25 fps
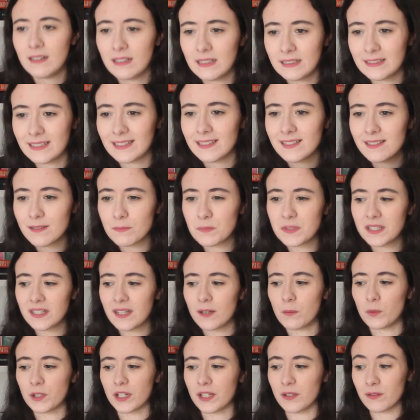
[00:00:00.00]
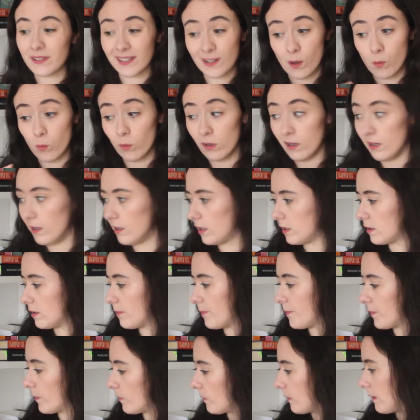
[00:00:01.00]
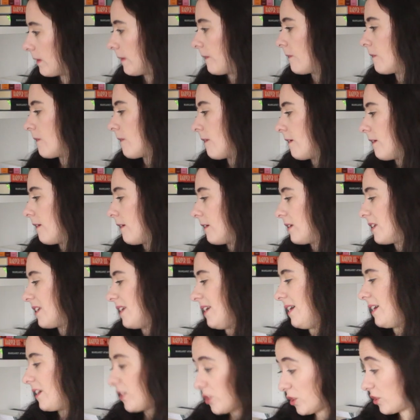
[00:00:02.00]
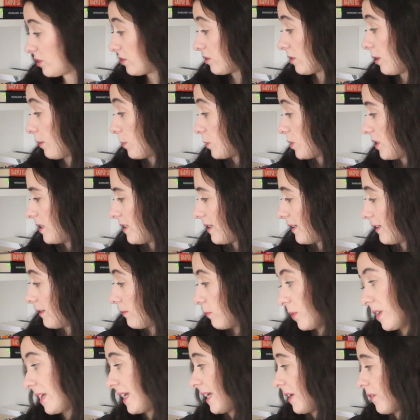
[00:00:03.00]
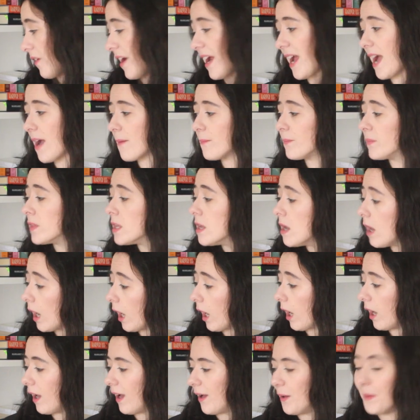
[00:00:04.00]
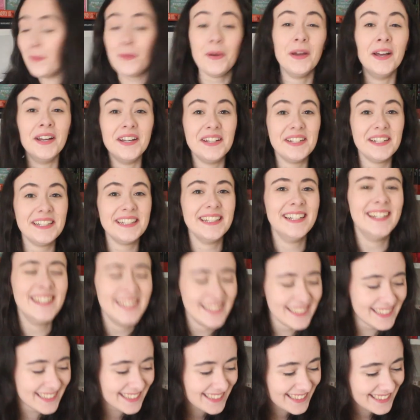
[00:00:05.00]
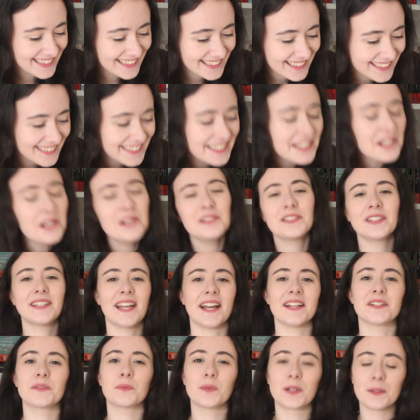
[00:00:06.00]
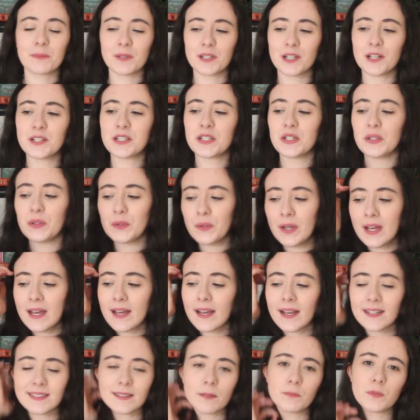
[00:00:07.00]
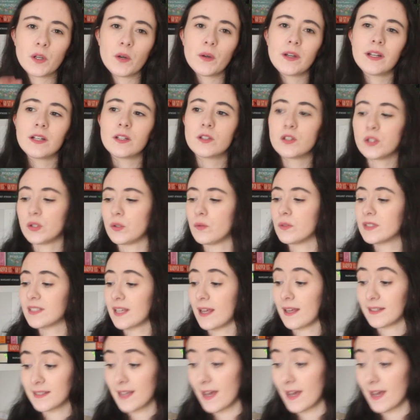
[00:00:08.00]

and then something. I want to use like a word. I should stop cheating, but here I am. Um, so yes, what I'm going to do is I'm going to set a